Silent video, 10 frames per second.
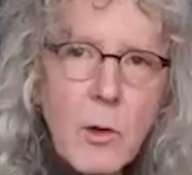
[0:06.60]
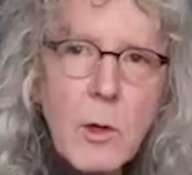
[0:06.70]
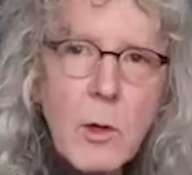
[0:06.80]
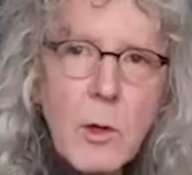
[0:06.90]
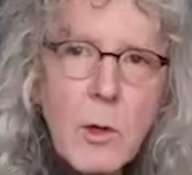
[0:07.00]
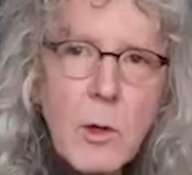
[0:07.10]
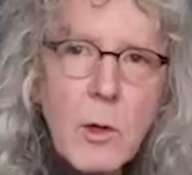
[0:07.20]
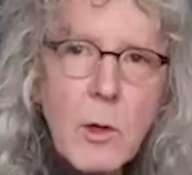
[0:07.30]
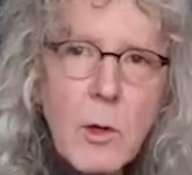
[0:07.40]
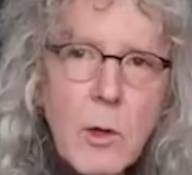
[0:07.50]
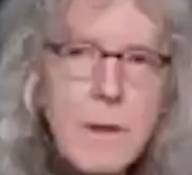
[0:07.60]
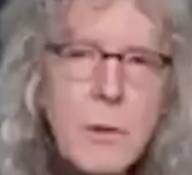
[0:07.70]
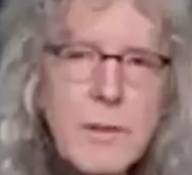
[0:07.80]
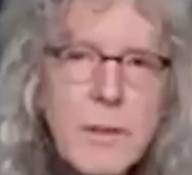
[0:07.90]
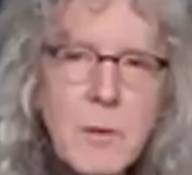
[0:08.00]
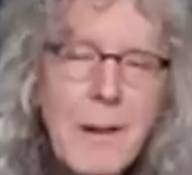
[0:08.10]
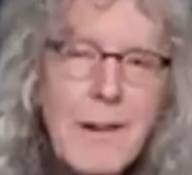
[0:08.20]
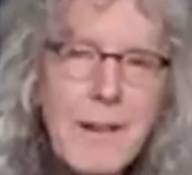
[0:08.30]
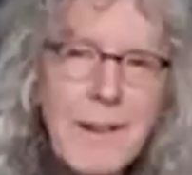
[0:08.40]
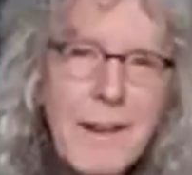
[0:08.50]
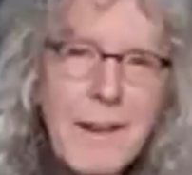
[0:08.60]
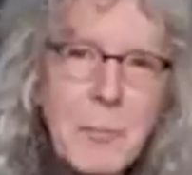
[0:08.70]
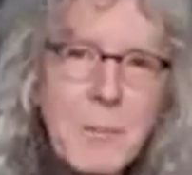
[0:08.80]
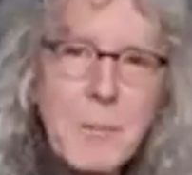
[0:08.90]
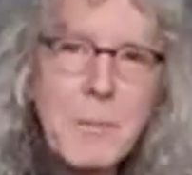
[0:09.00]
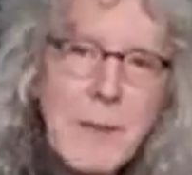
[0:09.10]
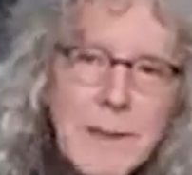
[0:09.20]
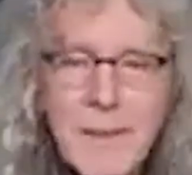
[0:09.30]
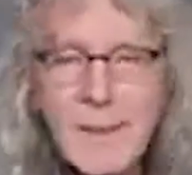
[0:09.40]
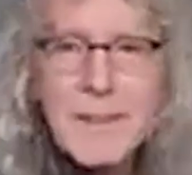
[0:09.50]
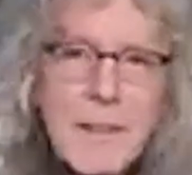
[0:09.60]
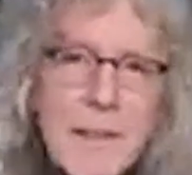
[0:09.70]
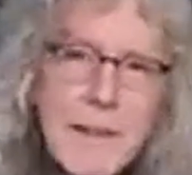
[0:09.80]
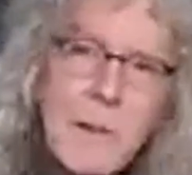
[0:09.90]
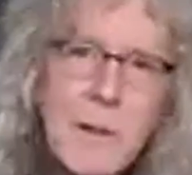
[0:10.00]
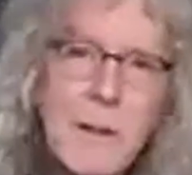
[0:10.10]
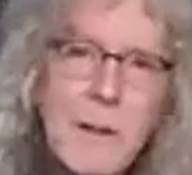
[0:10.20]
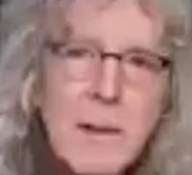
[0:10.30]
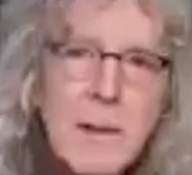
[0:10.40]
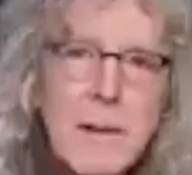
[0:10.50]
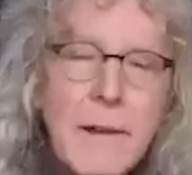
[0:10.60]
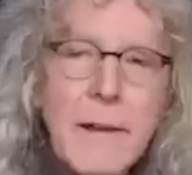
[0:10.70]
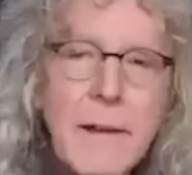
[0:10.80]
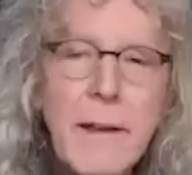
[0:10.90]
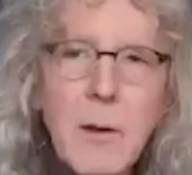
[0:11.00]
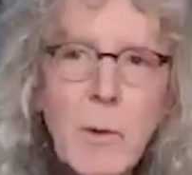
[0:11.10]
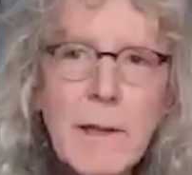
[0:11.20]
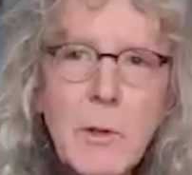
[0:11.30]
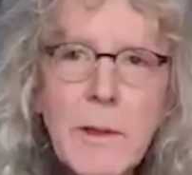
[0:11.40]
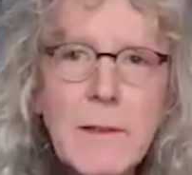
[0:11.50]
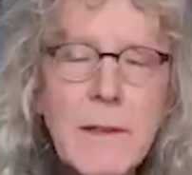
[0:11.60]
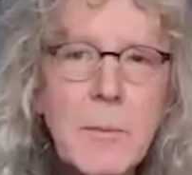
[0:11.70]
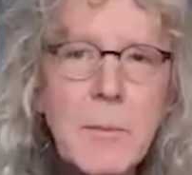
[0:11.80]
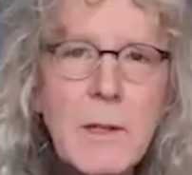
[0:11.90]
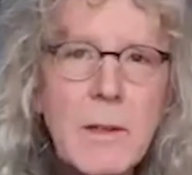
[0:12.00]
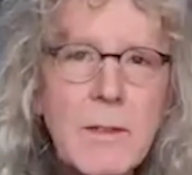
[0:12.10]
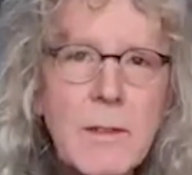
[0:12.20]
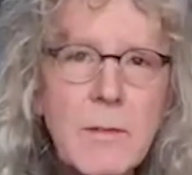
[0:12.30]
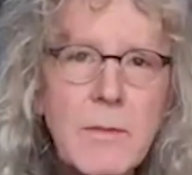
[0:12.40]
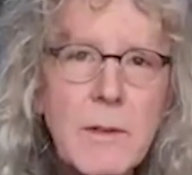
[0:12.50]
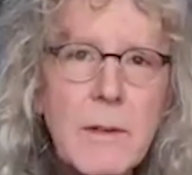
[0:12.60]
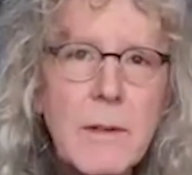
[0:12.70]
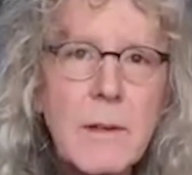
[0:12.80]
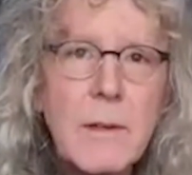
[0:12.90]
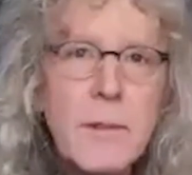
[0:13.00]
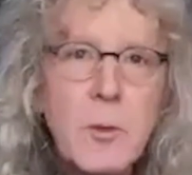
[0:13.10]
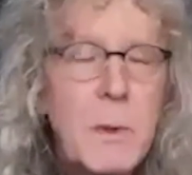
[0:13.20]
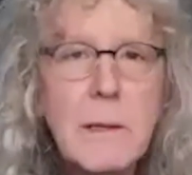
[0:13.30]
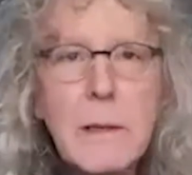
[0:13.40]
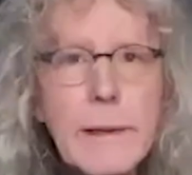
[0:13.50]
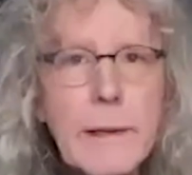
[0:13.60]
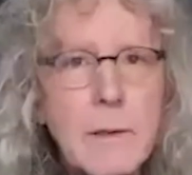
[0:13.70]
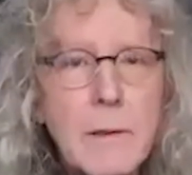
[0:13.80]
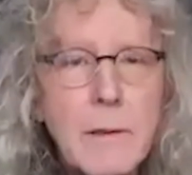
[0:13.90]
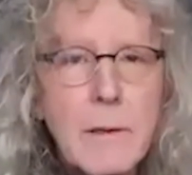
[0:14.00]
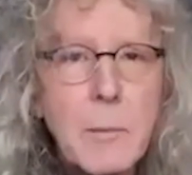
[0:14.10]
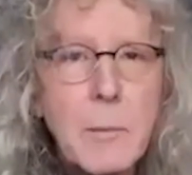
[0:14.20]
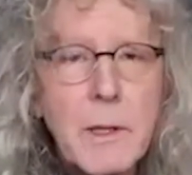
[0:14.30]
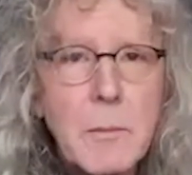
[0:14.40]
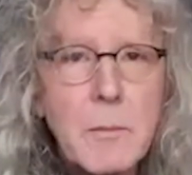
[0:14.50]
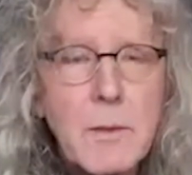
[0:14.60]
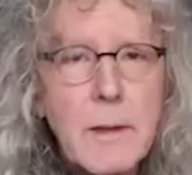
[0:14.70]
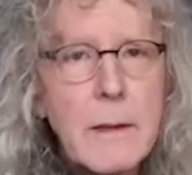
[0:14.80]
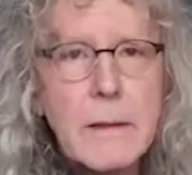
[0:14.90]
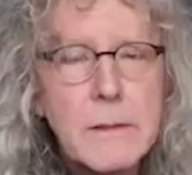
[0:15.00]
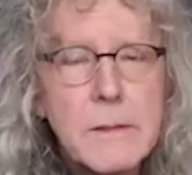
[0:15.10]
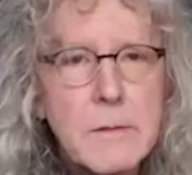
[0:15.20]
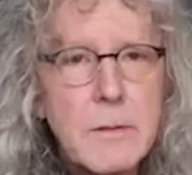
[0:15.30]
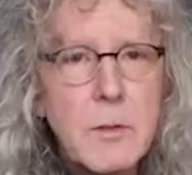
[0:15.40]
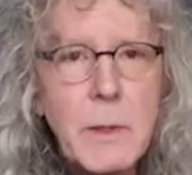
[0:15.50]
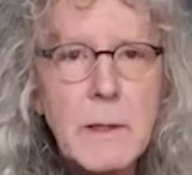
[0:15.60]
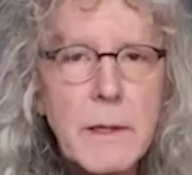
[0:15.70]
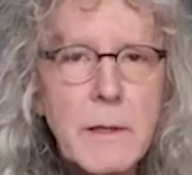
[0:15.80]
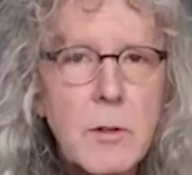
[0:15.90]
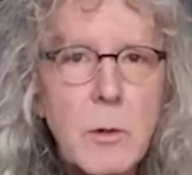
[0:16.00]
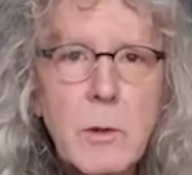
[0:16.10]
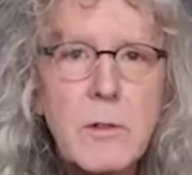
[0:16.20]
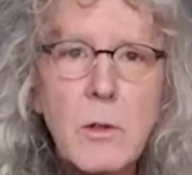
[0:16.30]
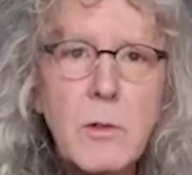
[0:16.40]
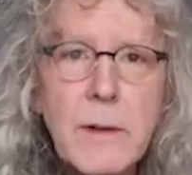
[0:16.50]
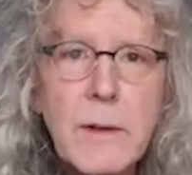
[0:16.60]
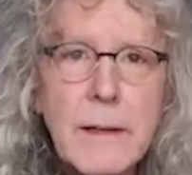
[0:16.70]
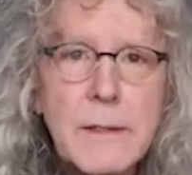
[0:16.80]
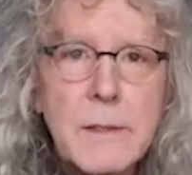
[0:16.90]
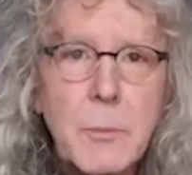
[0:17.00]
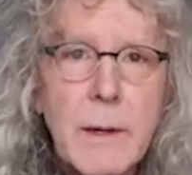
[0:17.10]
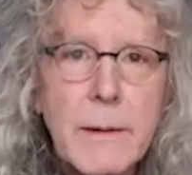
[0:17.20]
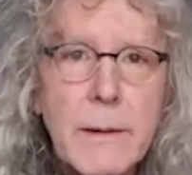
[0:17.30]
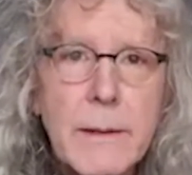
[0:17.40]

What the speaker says: when I do these things, Marion and I play and sing together. And we can't do that today because of the speed of light. I blame science. The speed of light is only so fast, apparently.